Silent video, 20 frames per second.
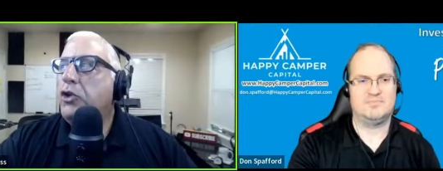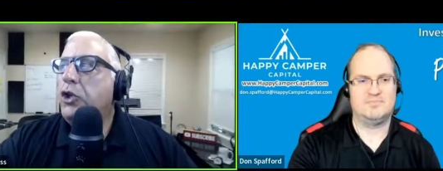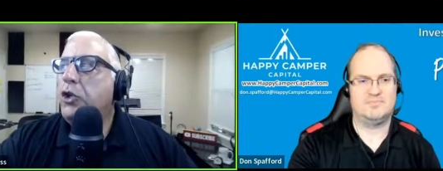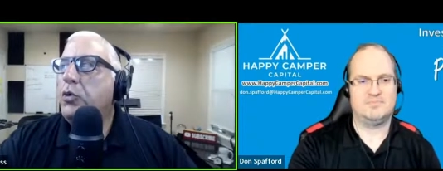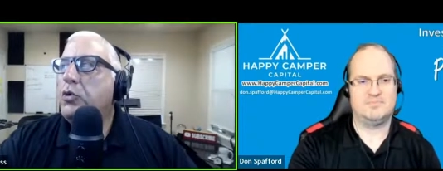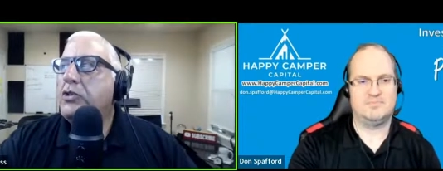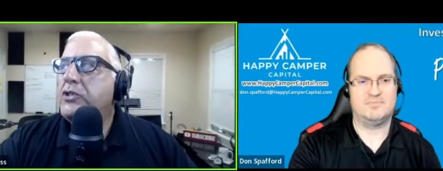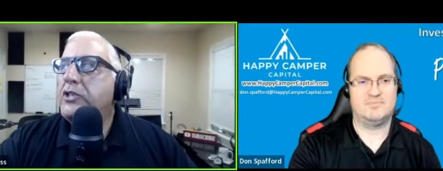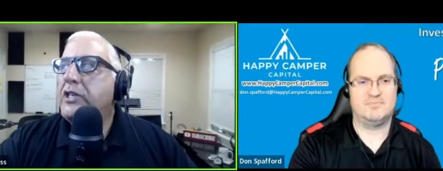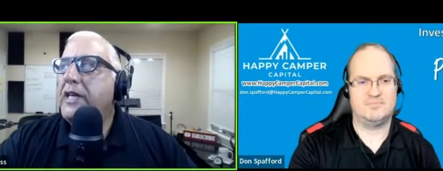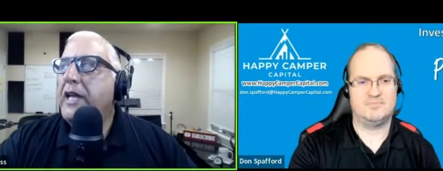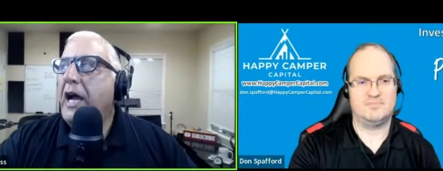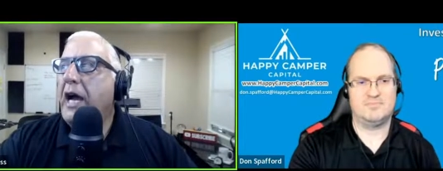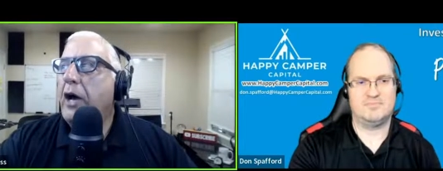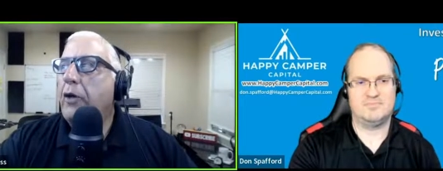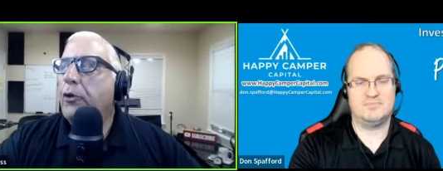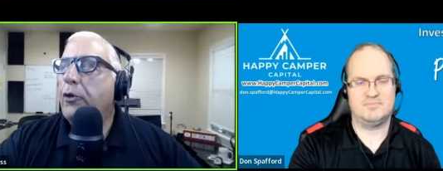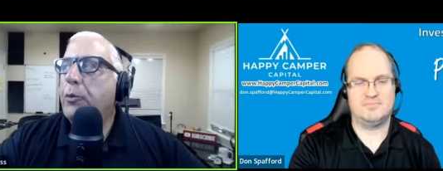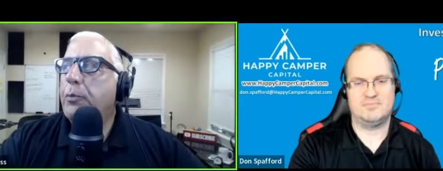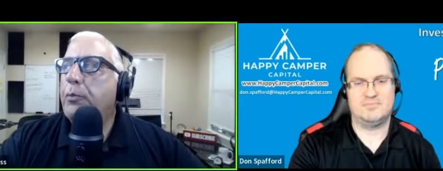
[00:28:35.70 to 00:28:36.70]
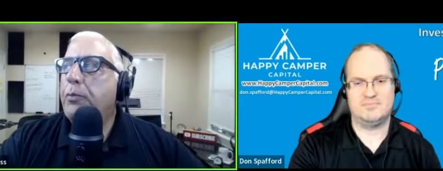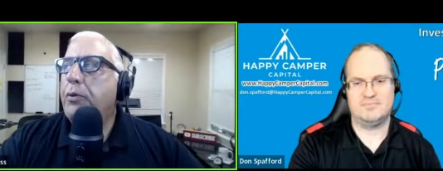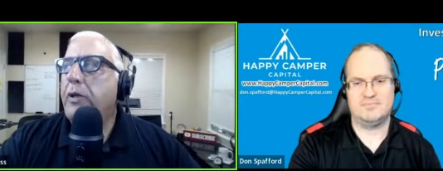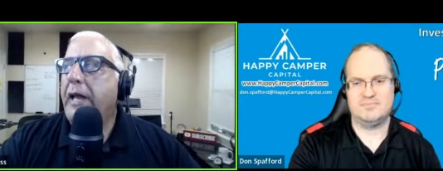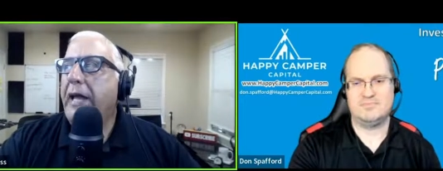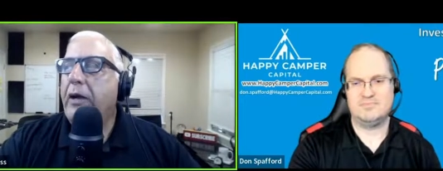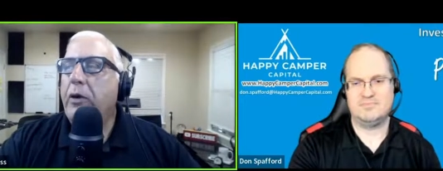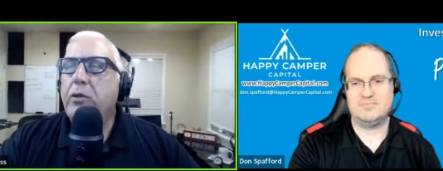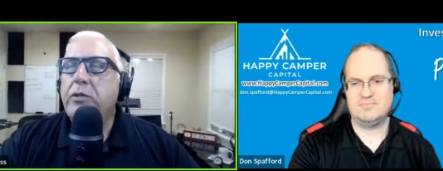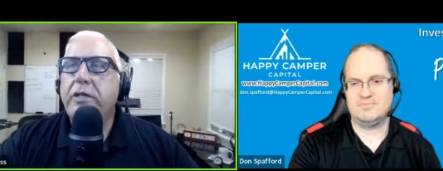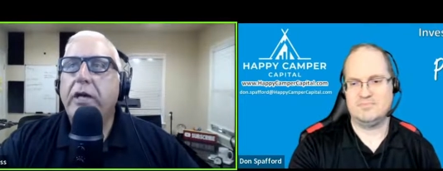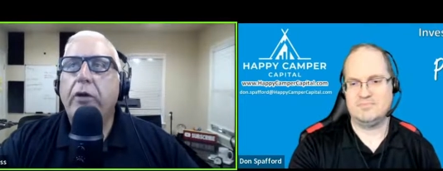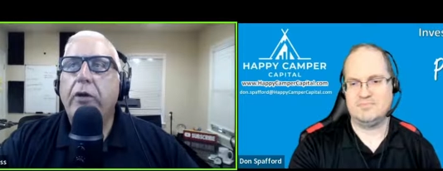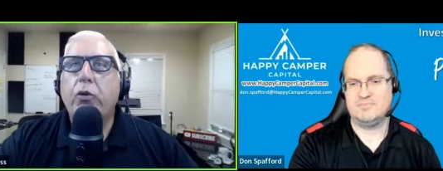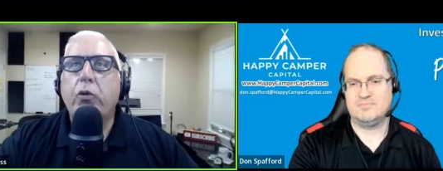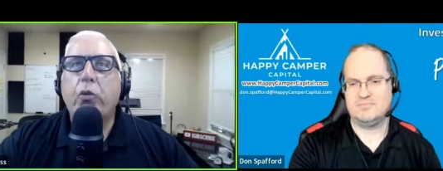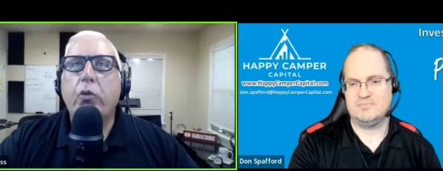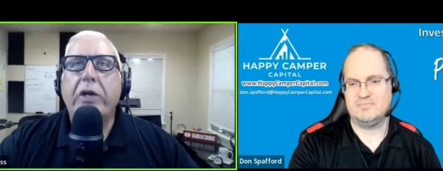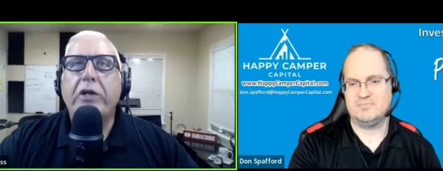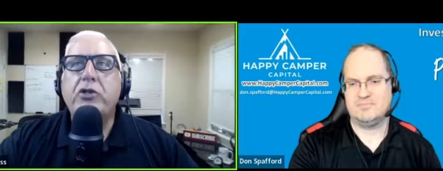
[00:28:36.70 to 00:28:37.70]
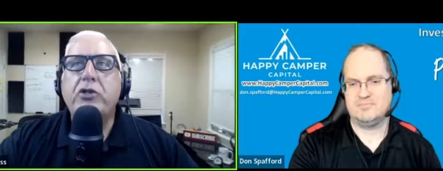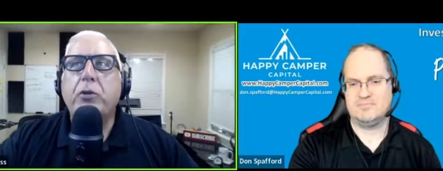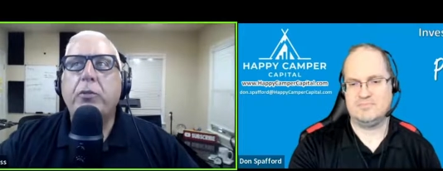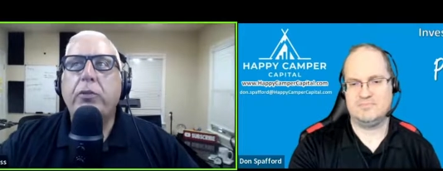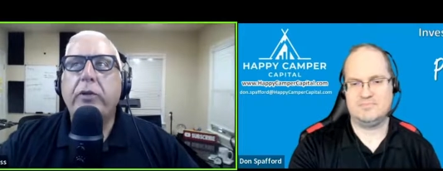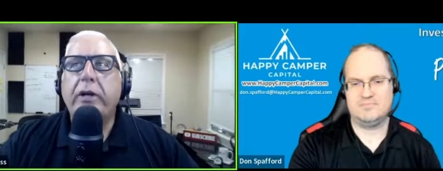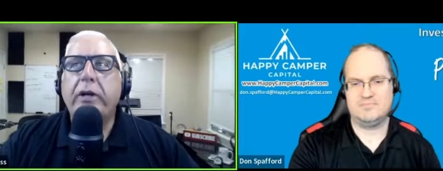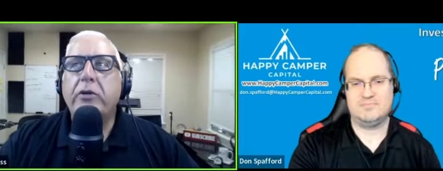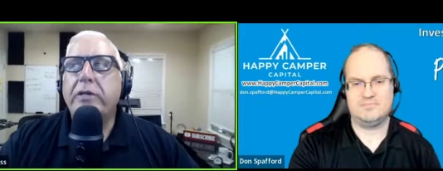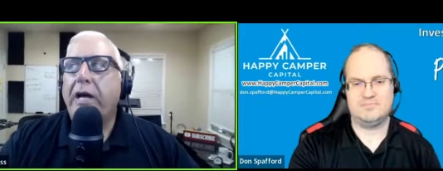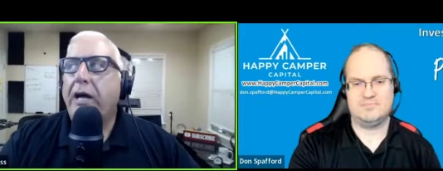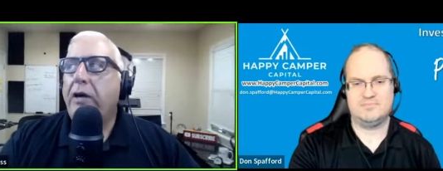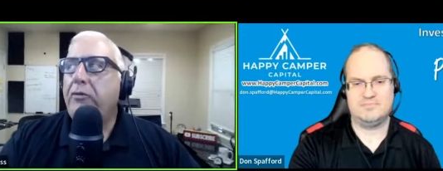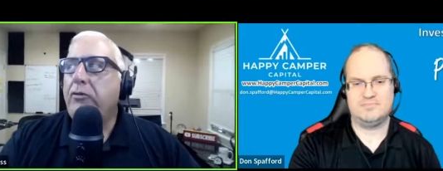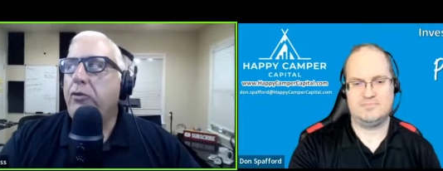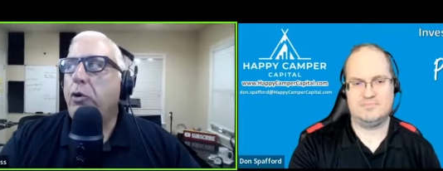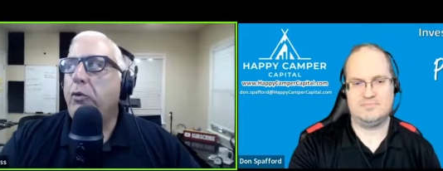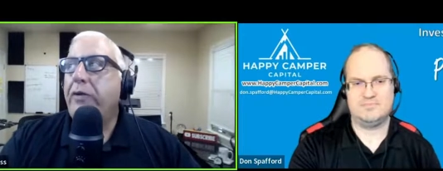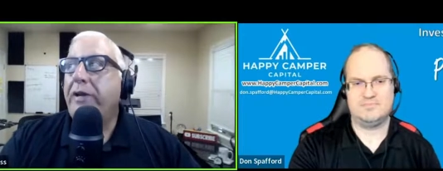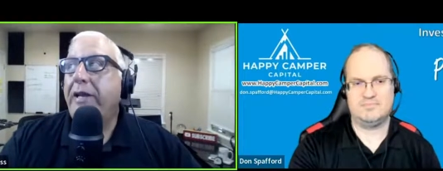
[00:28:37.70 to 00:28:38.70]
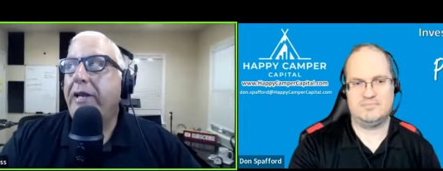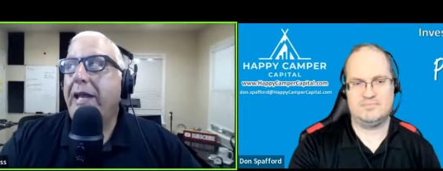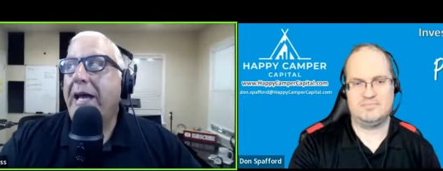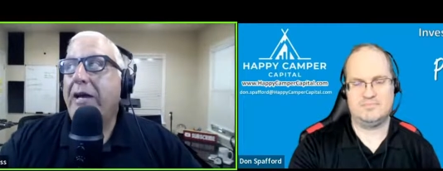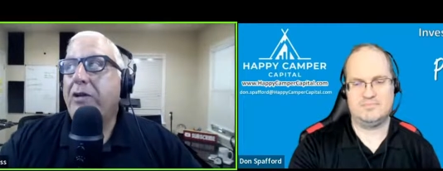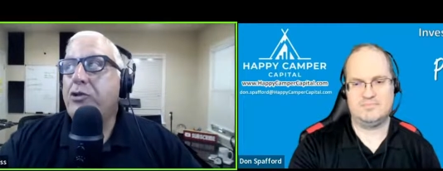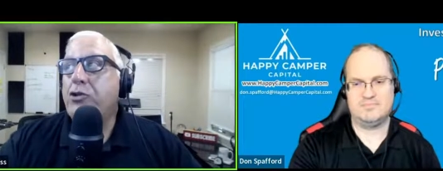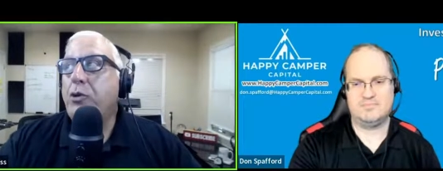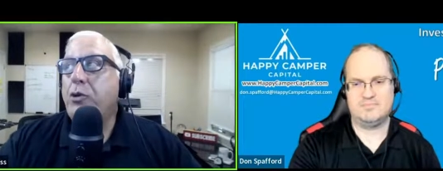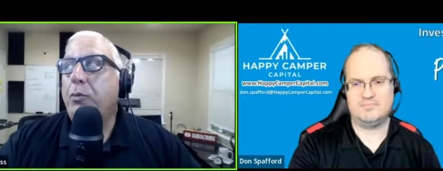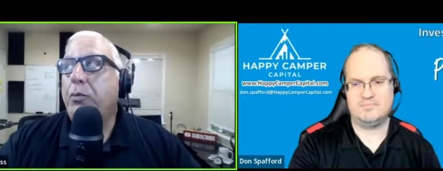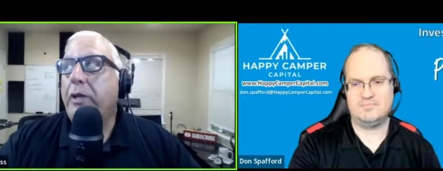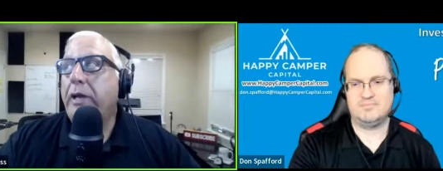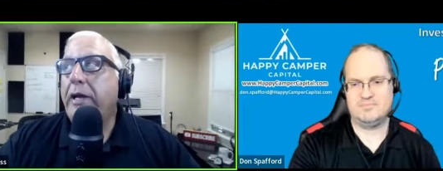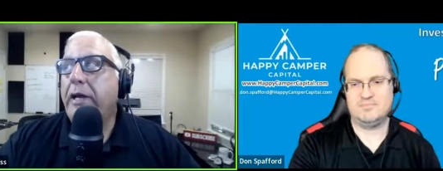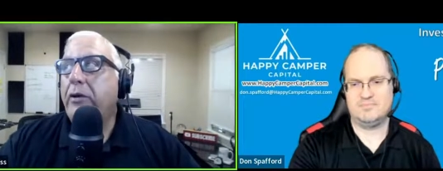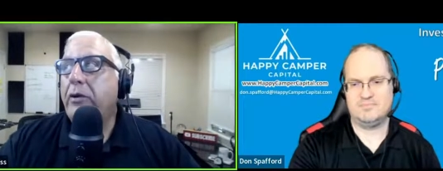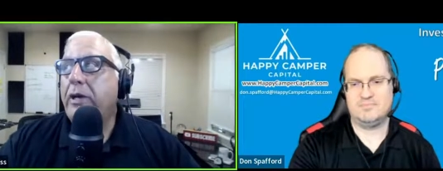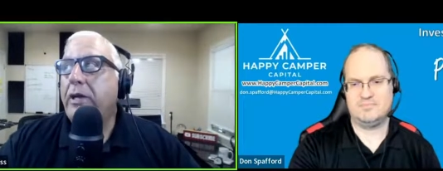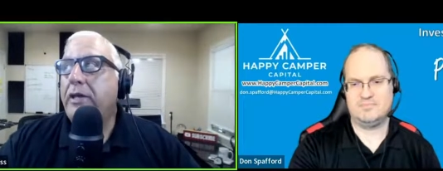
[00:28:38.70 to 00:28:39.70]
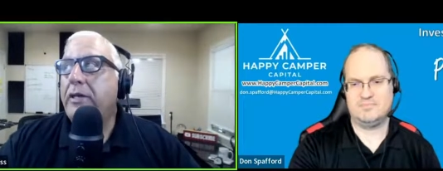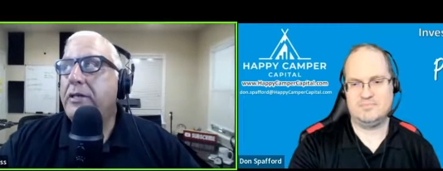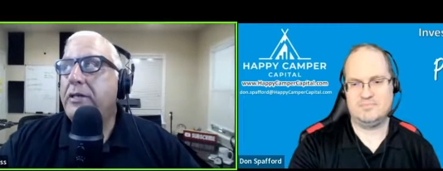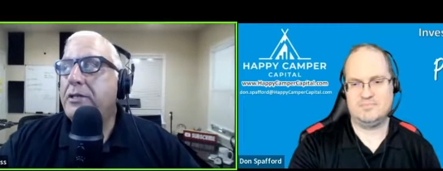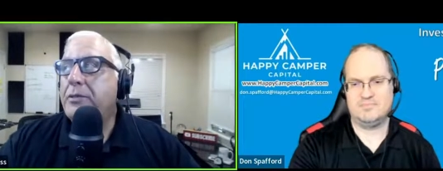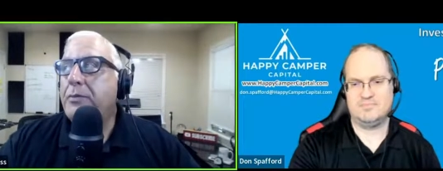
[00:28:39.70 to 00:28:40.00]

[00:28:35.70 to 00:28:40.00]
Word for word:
Speaker 1: do you see other players, other regional players? I don't know of any national player in